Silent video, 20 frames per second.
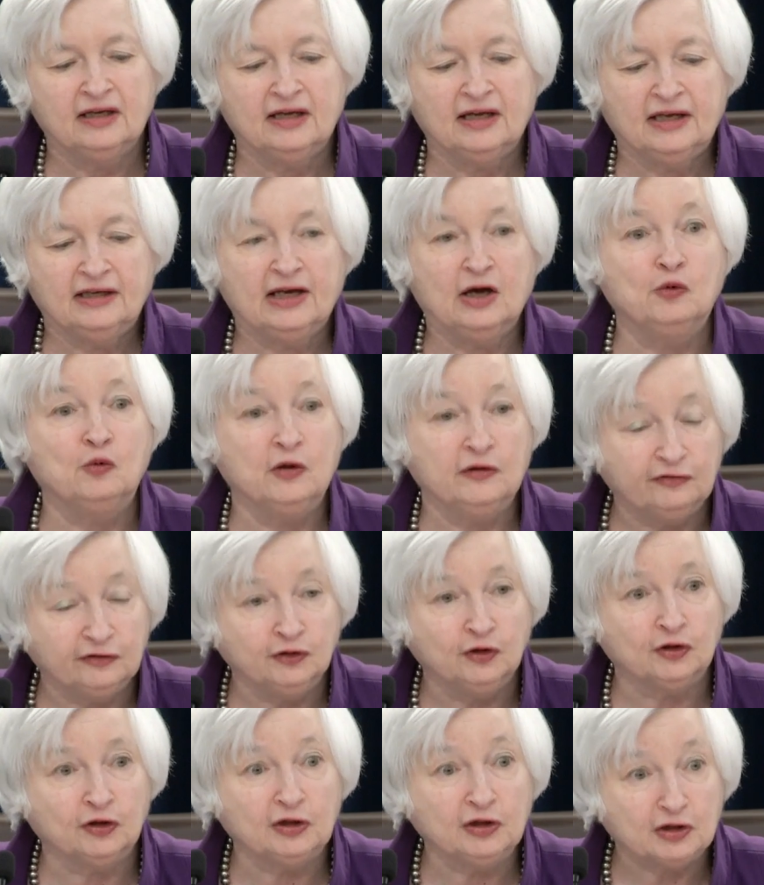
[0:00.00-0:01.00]
Now, we've
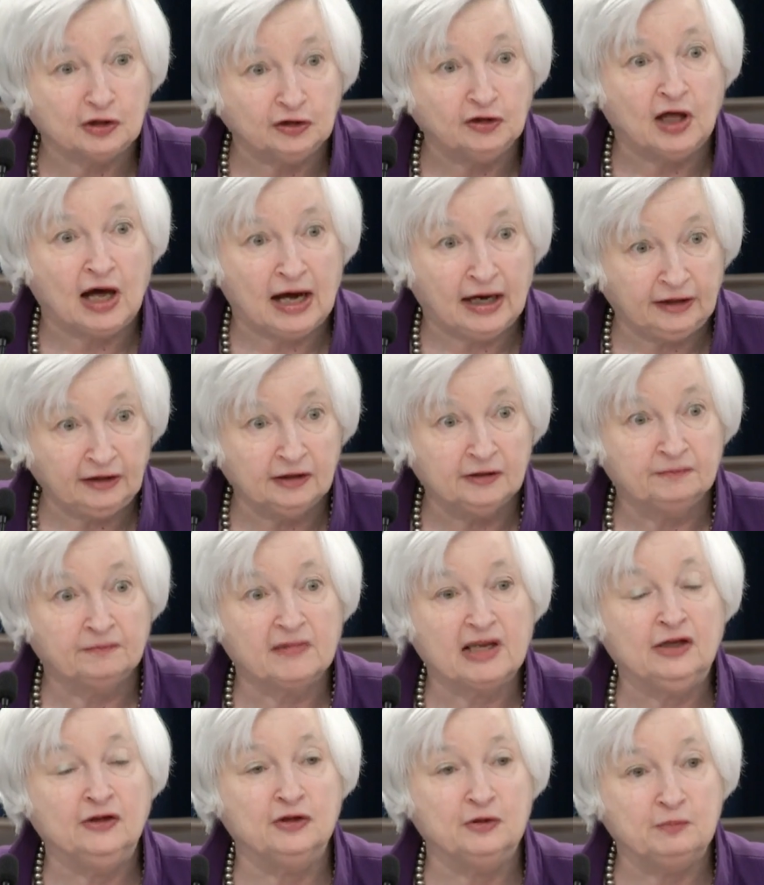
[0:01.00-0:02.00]
learned a lot
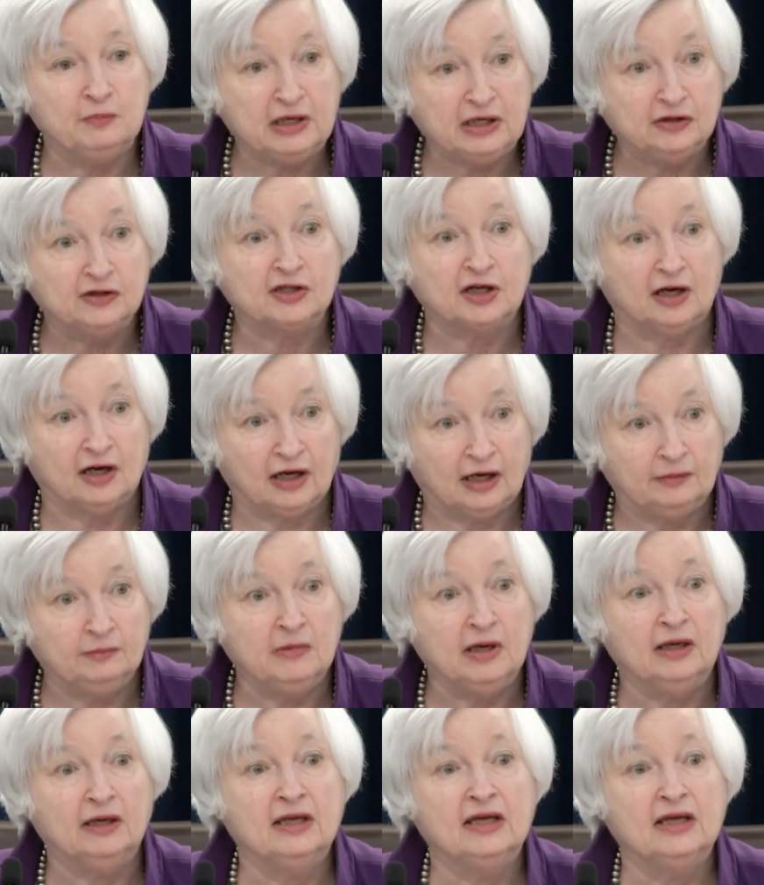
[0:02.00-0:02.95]
in the meantime,